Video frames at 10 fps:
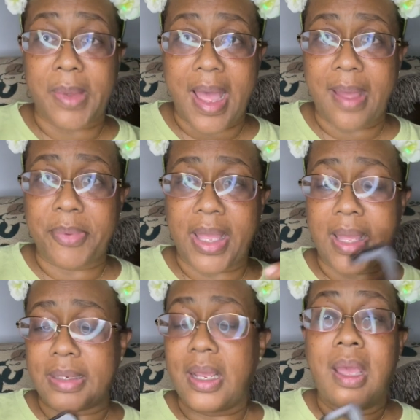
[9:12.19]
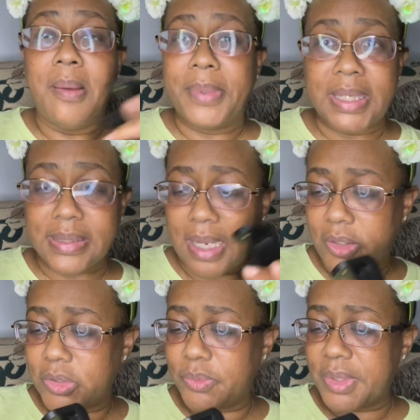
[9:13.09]
iPad, but that's not
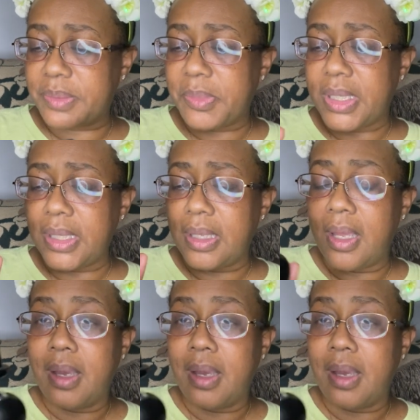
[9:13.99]
going with me.